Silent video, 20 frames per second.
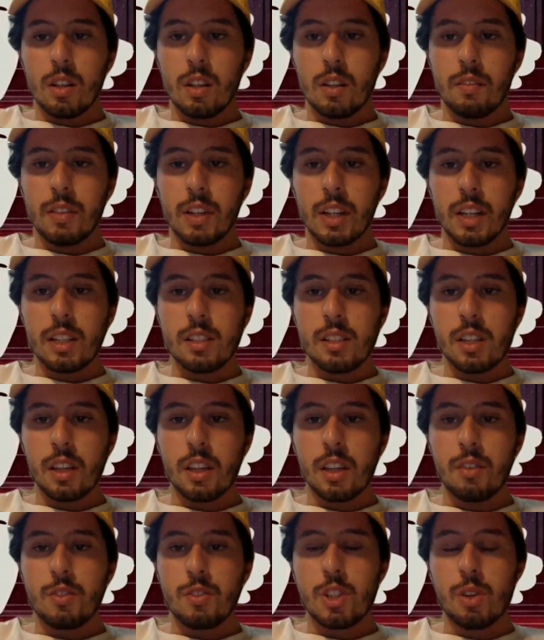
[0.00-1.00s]
Well, I guess it
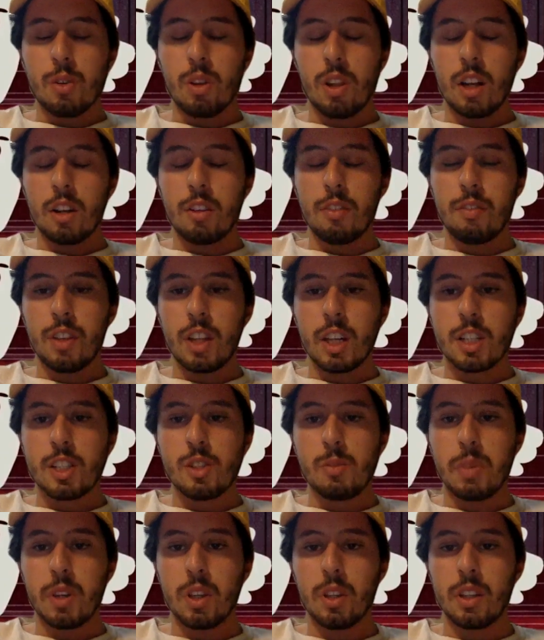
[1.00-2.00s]
gives you a lot of
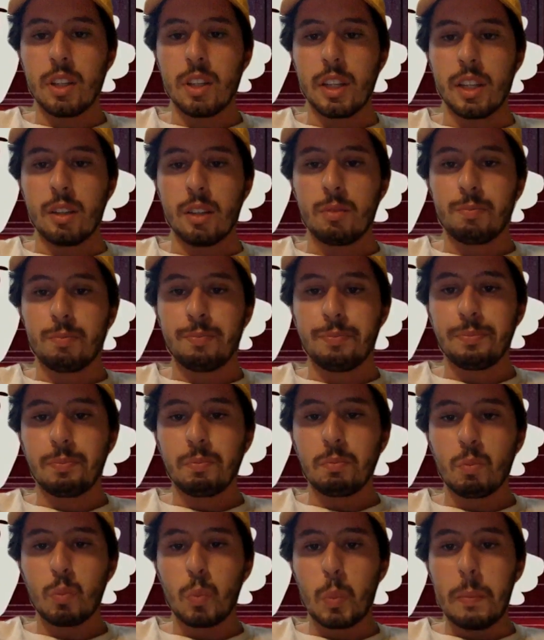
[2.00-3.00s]
flexibility,
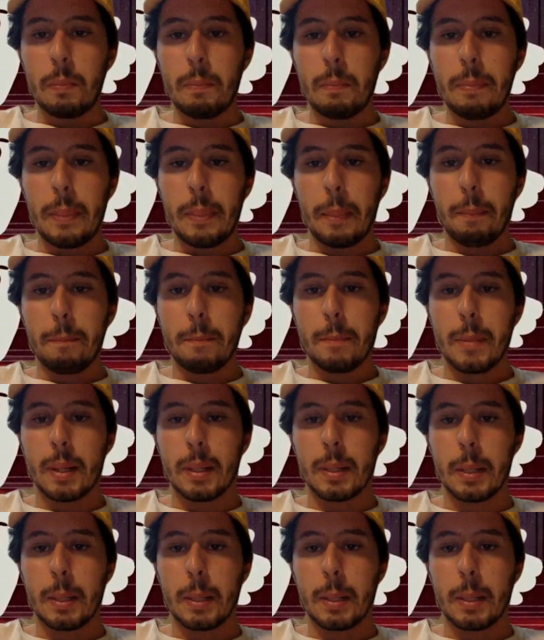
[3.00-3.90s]
but